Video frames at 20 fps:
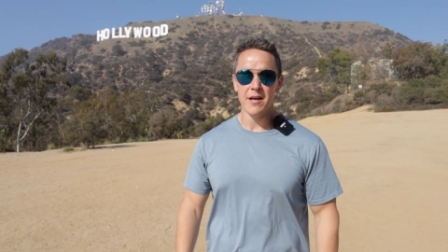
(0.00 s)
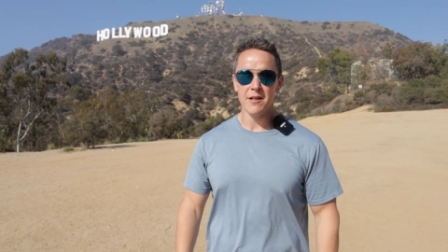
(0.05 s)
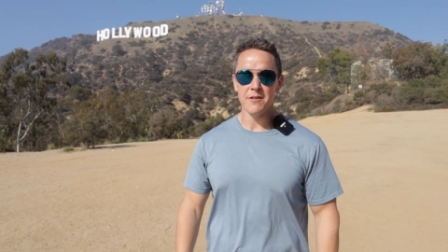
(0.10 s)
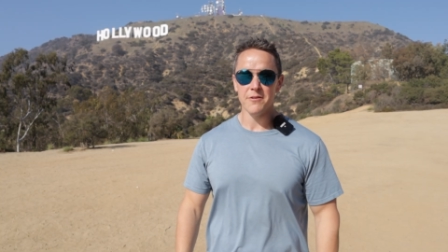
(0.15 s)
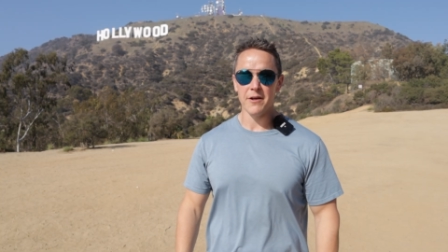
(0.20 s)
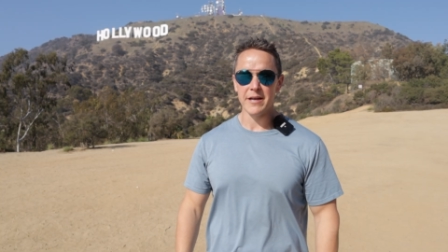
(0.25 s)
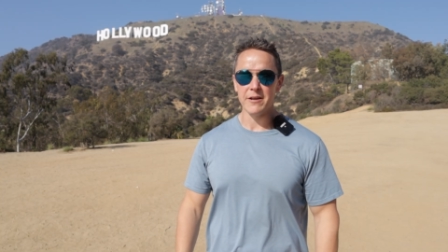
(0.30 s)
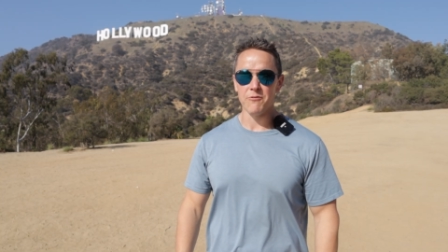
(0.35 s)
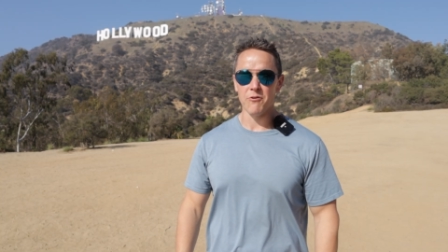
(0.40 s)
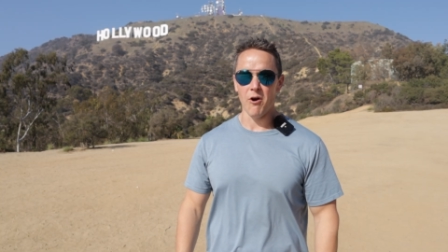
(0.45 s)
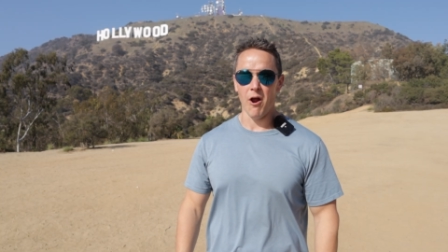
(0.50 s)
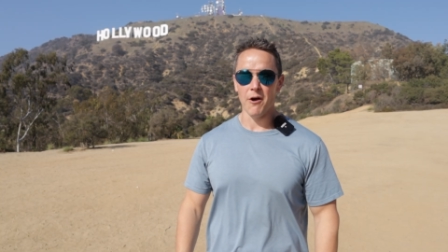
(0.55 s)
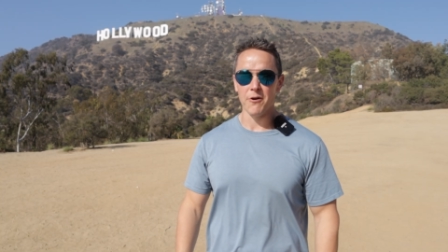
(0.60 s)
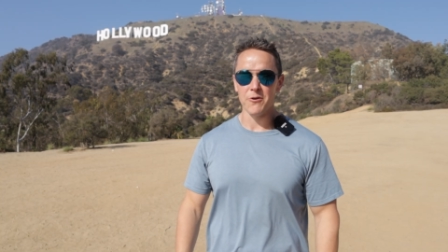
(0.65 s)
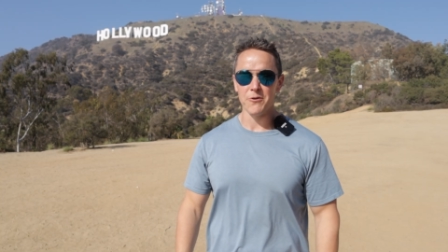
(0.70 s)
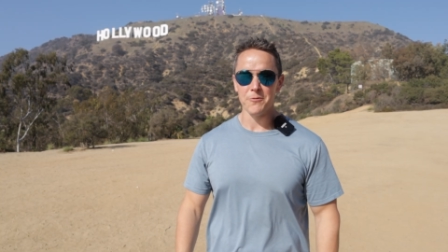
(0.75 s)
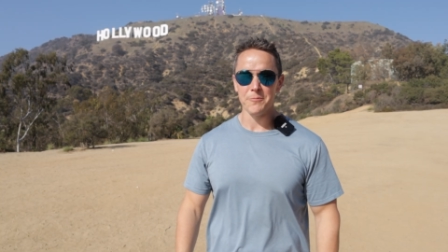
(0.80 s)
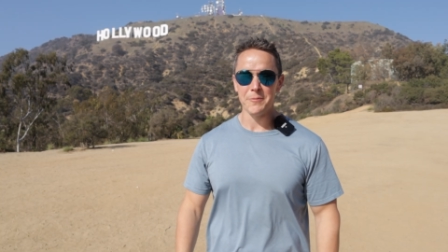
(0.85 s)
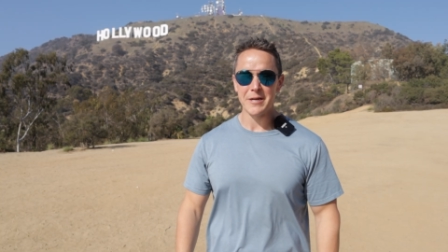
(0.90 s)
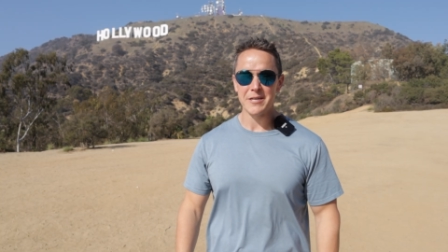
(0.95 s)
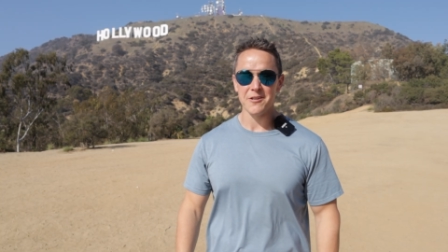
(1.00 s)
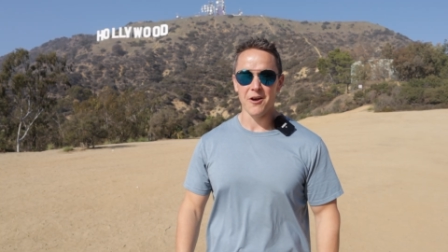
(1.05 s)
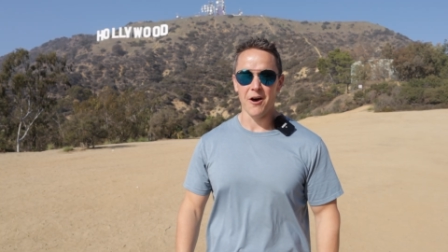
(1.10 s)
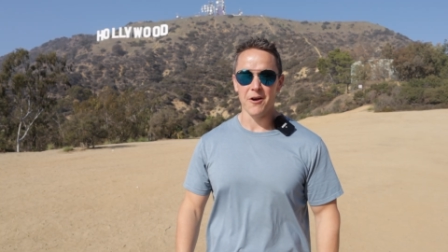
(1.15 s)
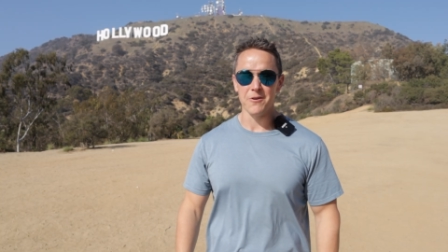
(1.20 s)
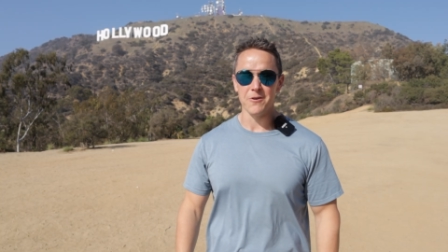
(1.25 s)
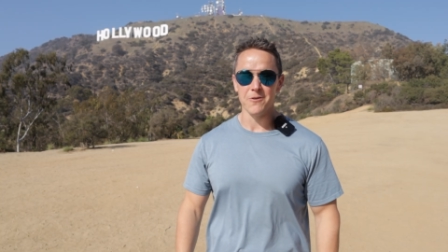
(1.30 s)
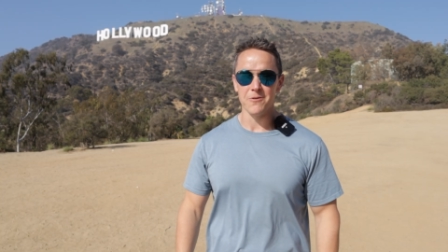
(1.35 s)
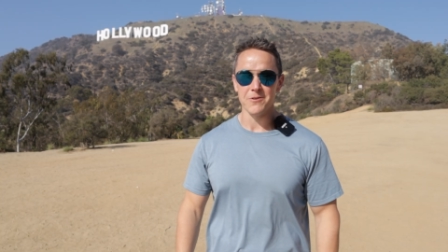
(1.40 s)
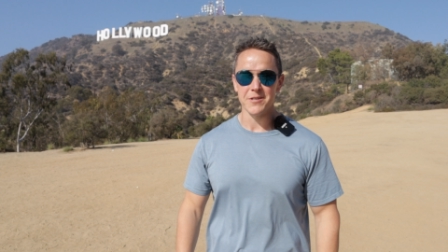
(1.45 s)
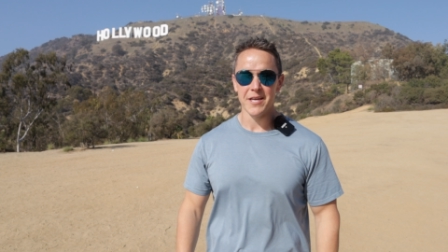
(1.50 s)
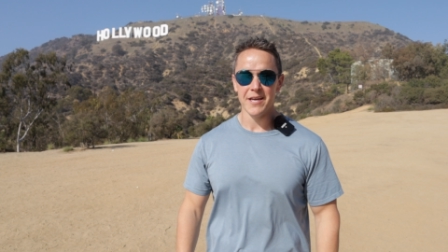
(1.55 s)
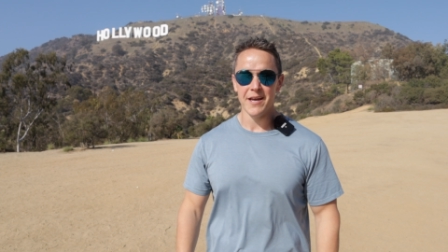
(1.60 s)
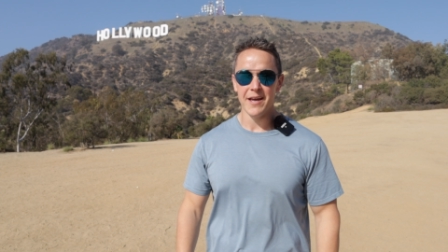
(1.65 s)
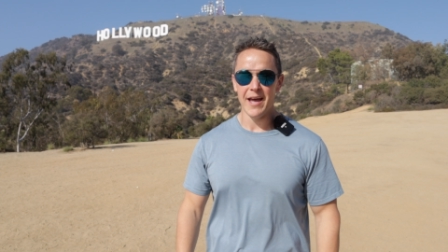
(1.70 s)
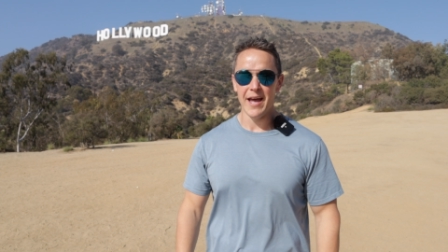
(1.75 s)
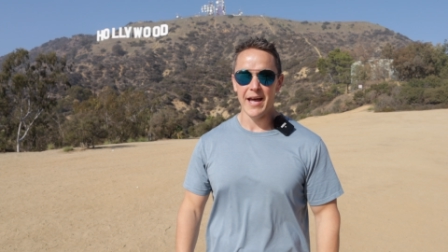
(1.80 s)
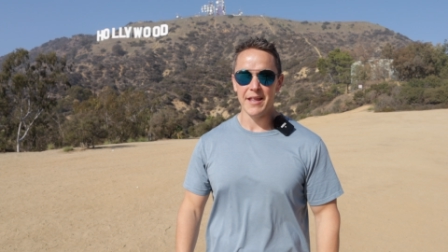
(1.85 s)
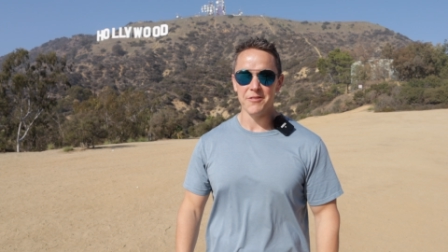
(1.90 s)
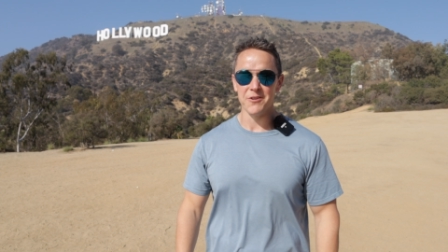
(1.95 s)
like Ronald McDonald,
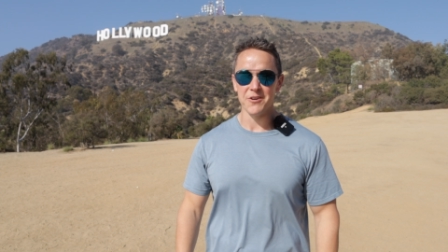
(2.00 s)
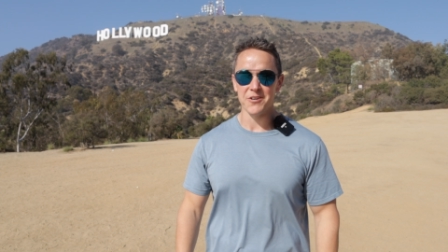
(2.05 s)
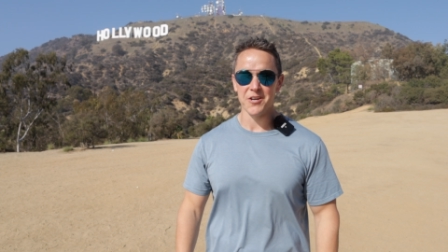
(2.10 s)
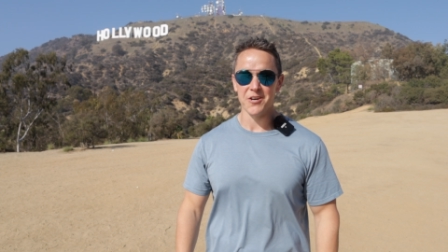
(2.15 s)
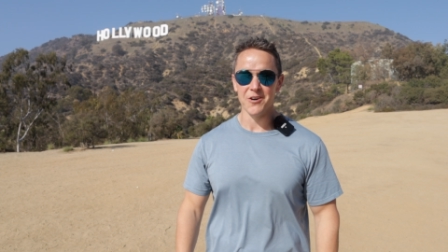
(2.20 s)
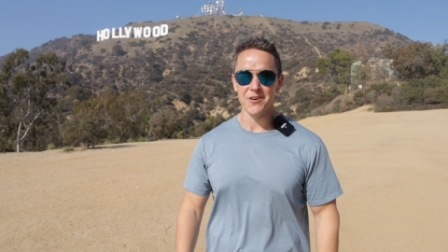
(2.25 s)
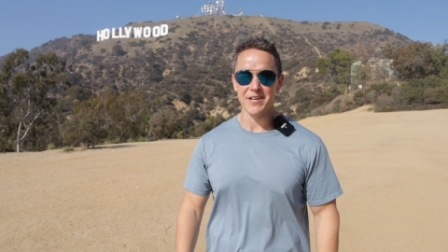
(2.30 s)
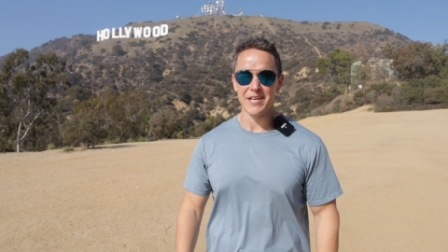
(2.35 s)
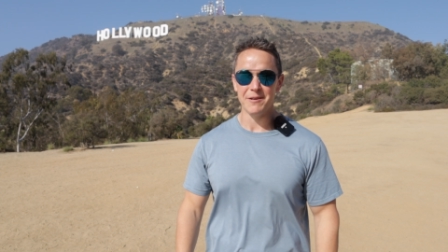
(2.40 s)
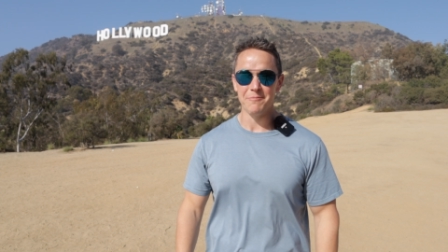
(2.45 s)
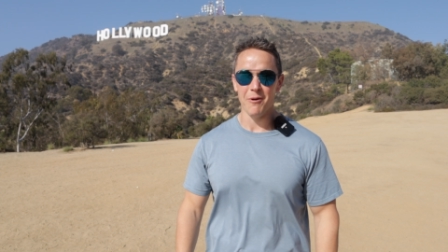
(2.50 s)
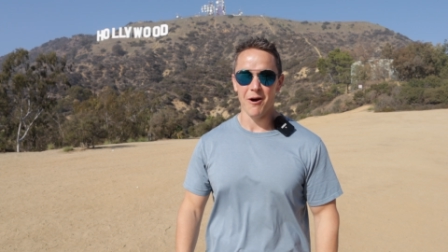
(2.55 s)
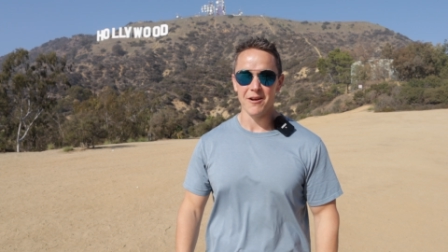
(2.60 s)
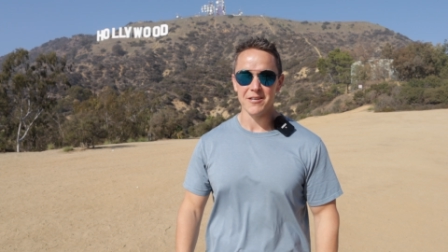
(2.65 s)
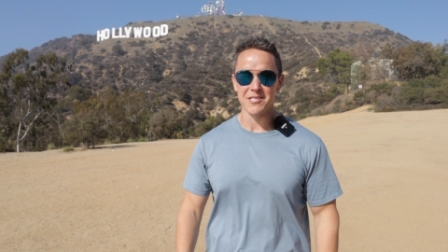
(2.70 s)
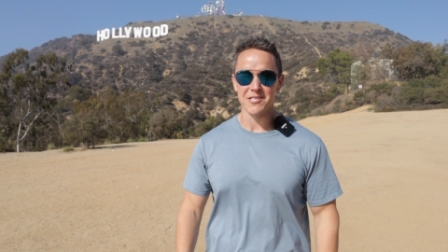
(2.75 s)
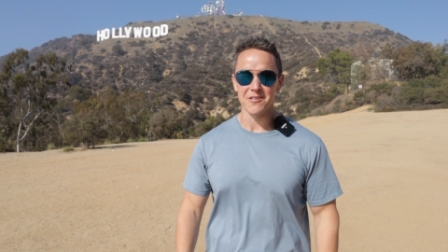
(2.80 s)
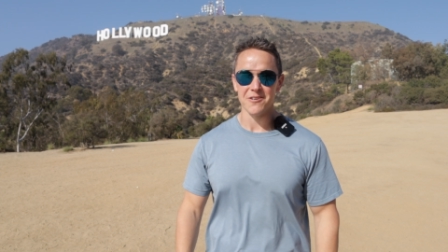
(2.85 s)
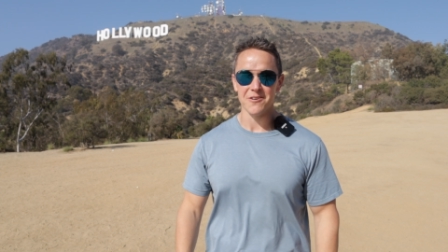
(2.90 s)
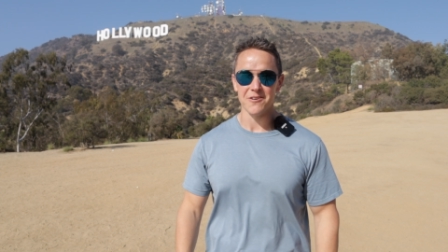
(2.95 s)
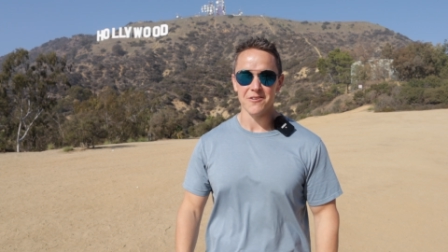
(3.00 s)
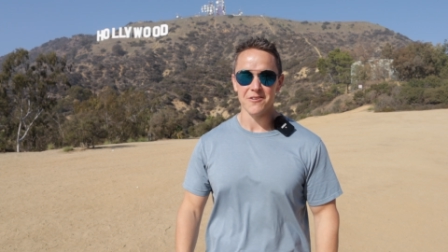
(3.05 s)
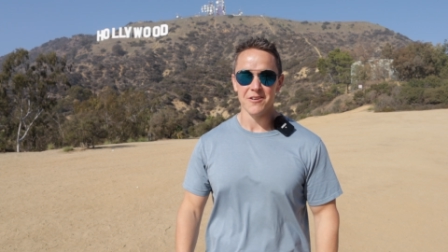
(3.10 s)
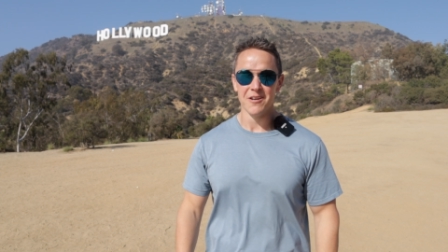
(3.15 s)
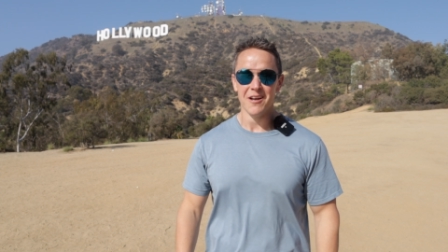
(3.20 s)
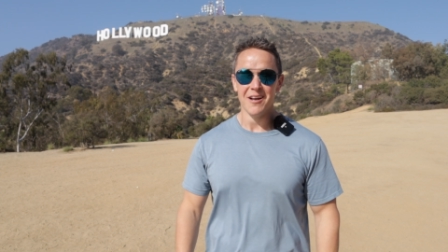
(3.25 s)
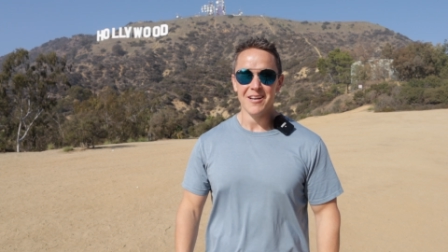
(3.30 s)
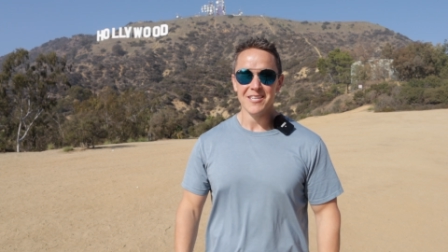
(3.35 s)
and the Cookie Monster